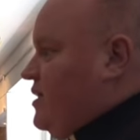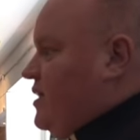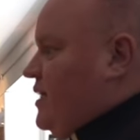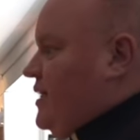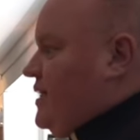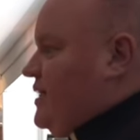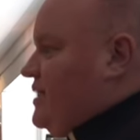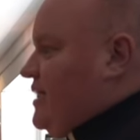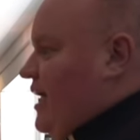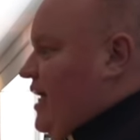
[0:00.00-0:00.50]

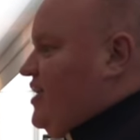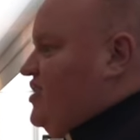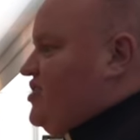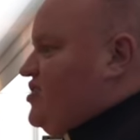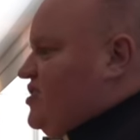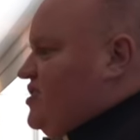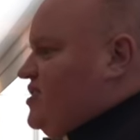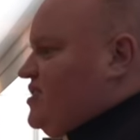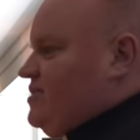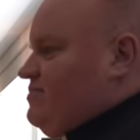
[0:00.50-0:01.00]
It
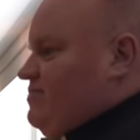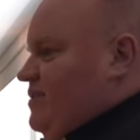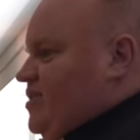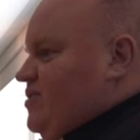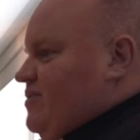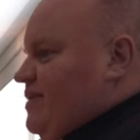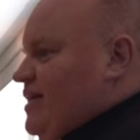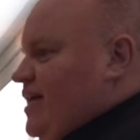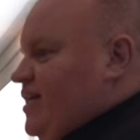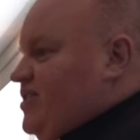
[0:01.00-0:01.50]
acknowledges, by the
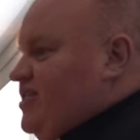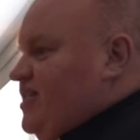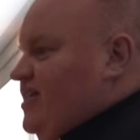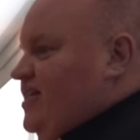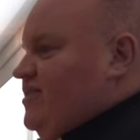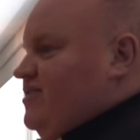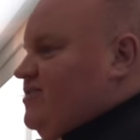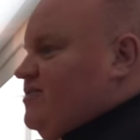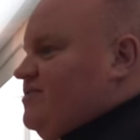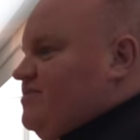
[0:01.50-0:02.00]
way, a lot of you
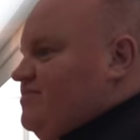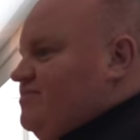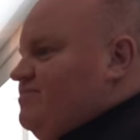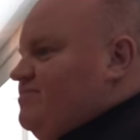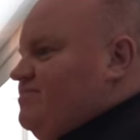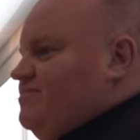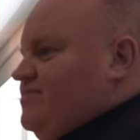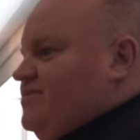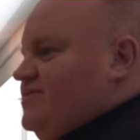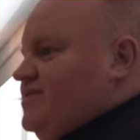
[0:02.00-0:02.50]
here
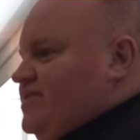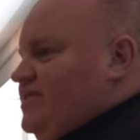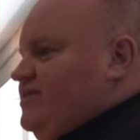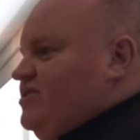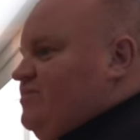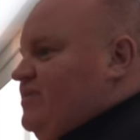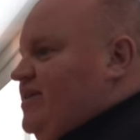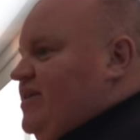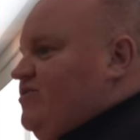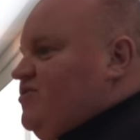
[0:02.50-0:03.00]
seem
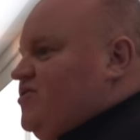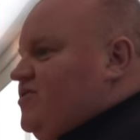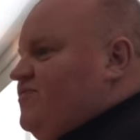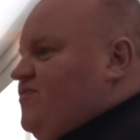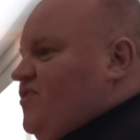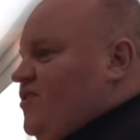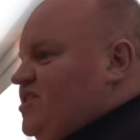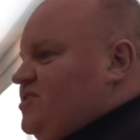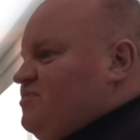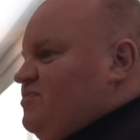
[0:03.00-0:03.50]
to be here under
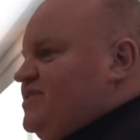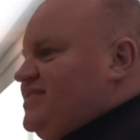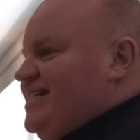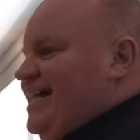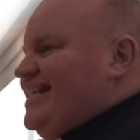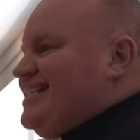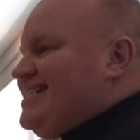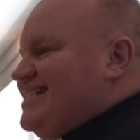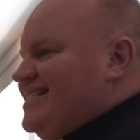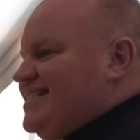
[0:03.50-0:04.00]
false
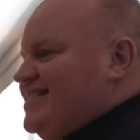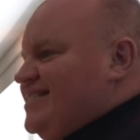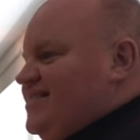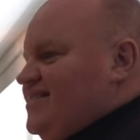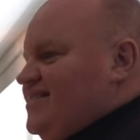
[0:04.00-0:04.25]
pretenses.